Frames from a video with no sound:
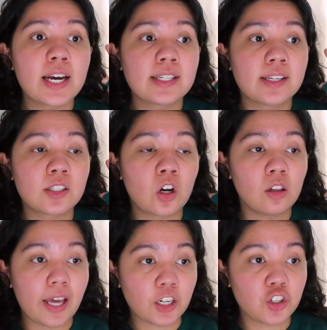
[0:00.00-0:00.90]
it's his
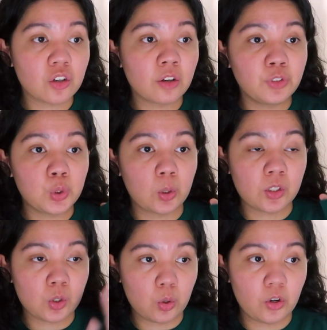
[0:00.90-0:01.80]
collection of
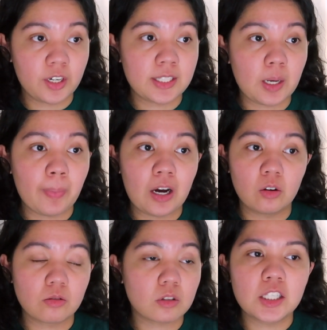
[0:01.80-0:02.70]
short stories
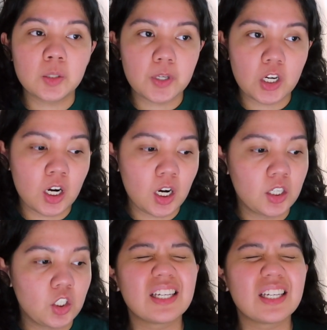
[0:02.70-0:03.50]
about espionage.